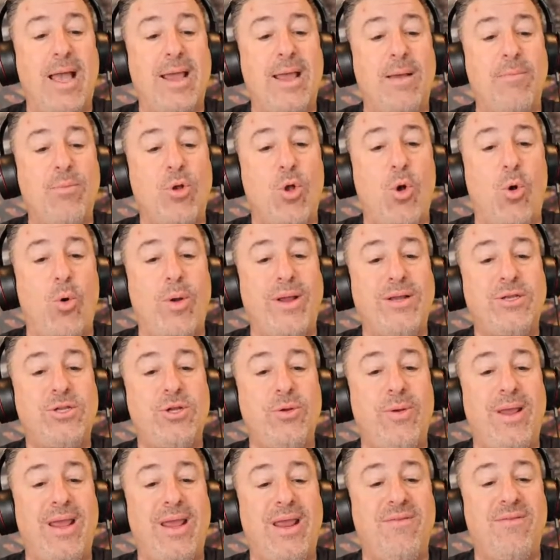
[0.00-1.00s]
I am
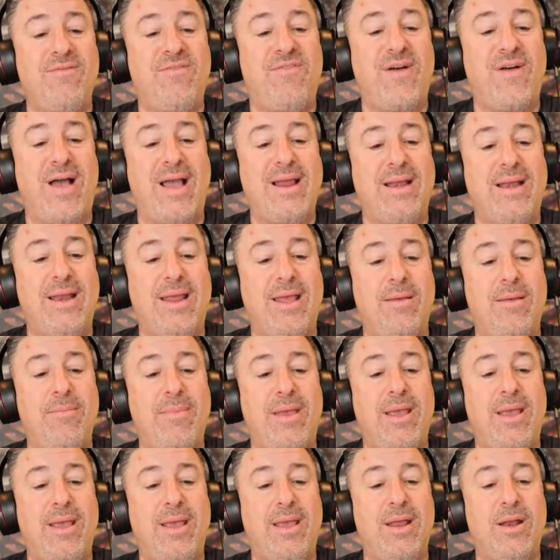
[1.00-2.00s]
going to invite
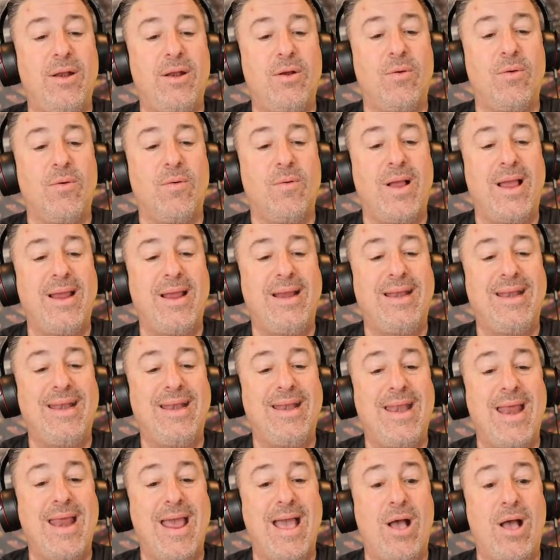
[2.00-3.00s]
him in right
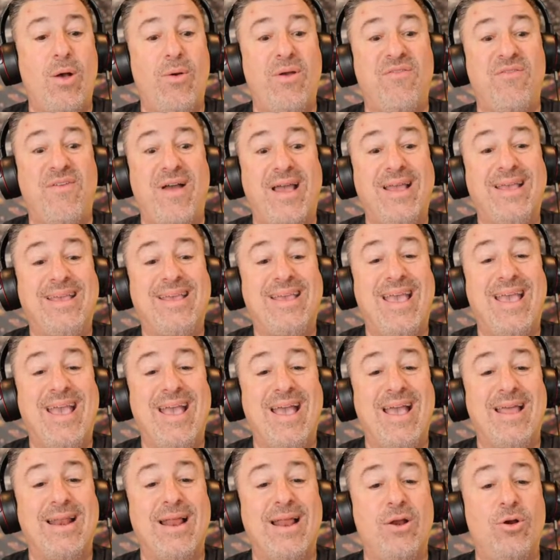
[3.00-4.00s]
now if I
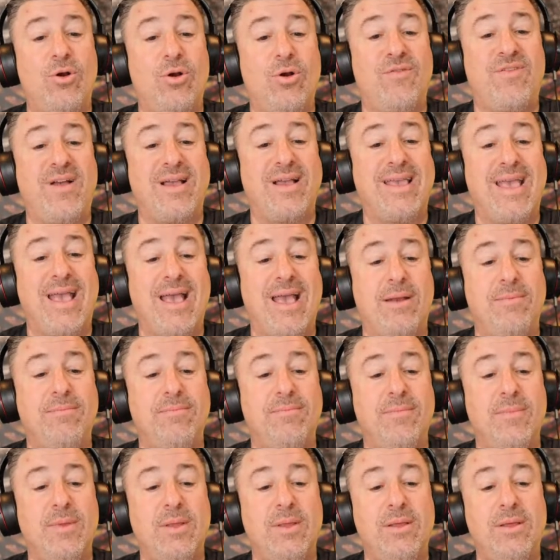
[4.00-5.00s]
can. I don't know if I can.
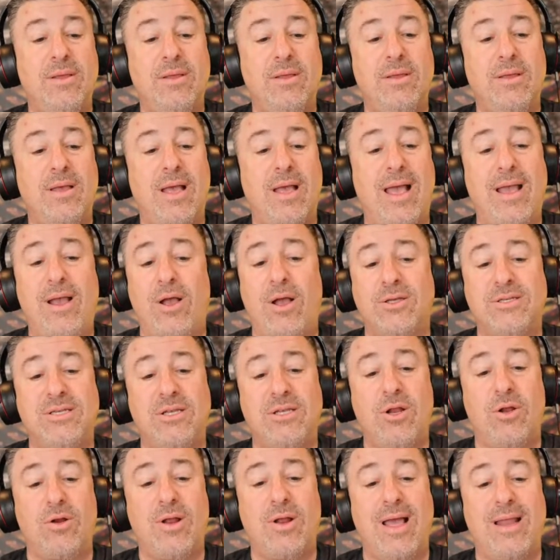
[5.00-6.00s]
I honestly
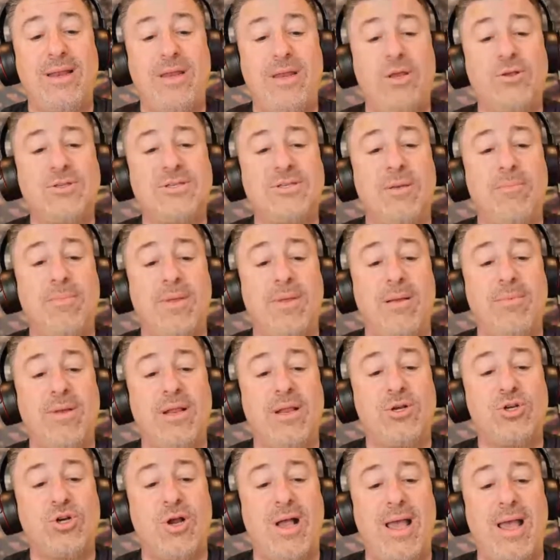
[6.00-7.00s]
don't know how to use it, but I'm going to
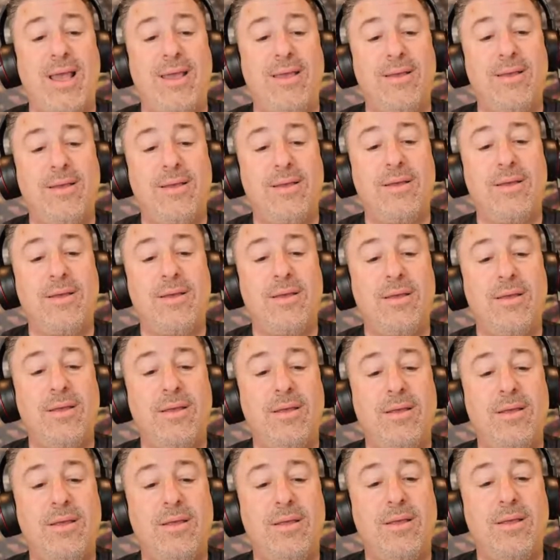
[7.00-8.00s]
try.
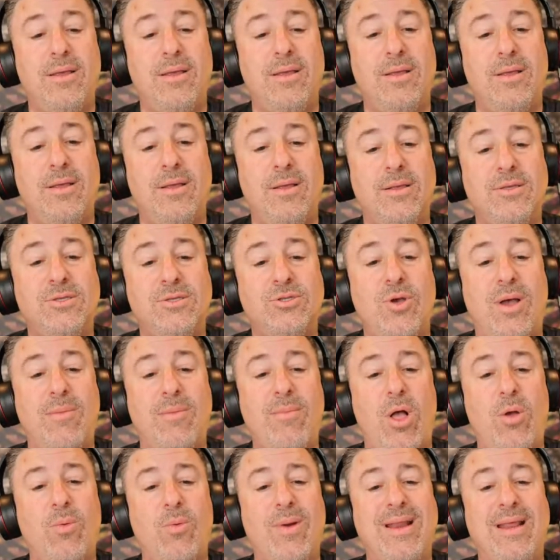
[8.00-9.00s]
So I'm
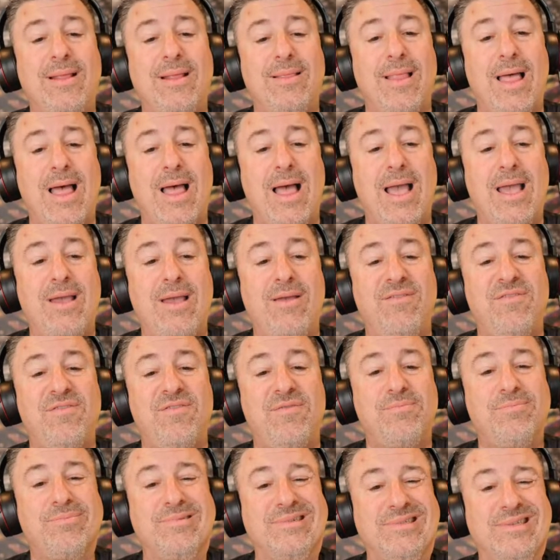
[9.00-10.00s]
already live.
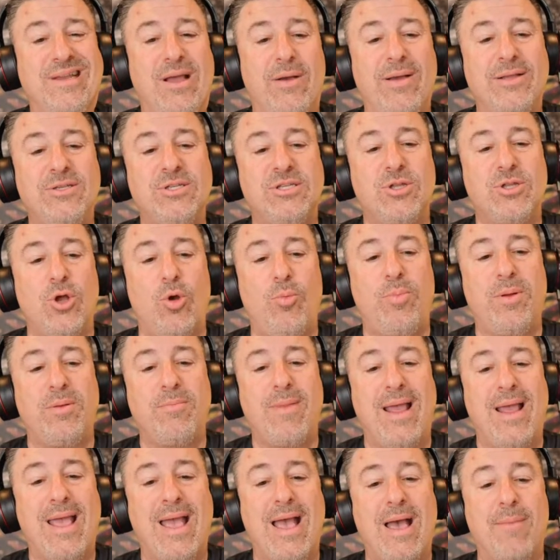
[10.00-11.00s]
Now I just opened my
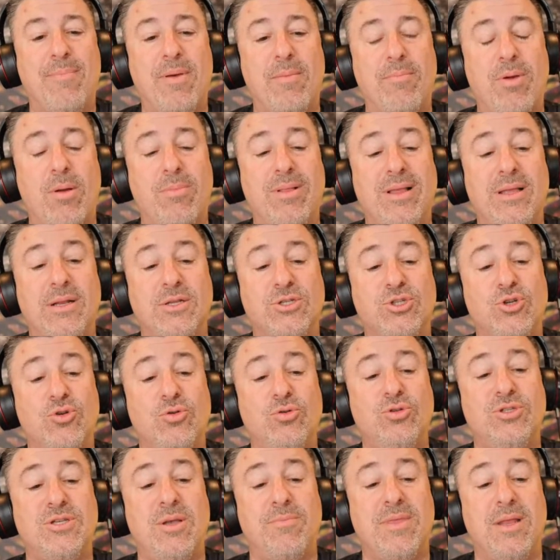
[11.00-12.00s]
app. I'm probably going to screw
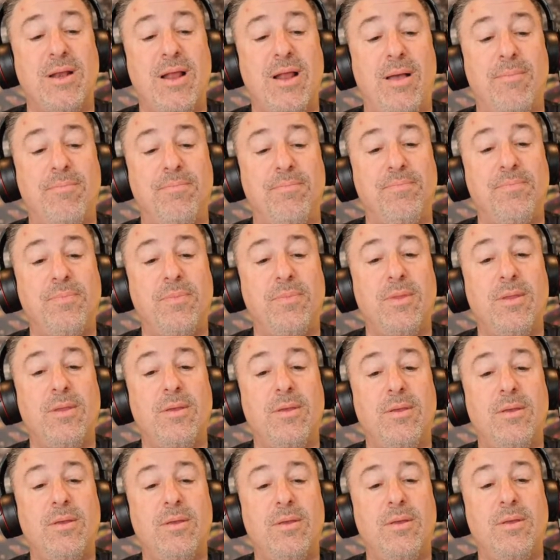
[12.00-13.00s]
something up.
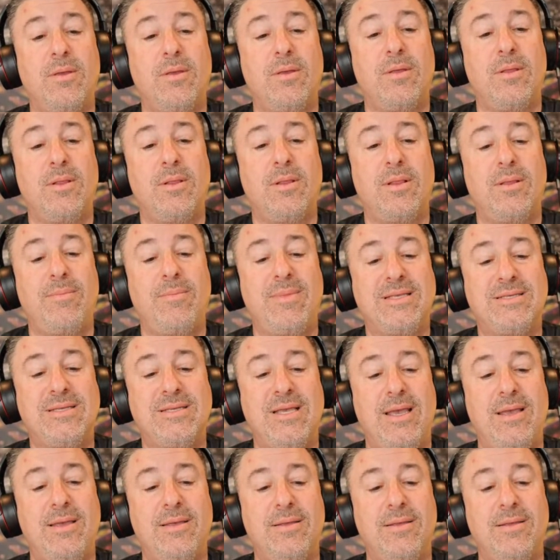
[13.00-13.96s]
Let me see.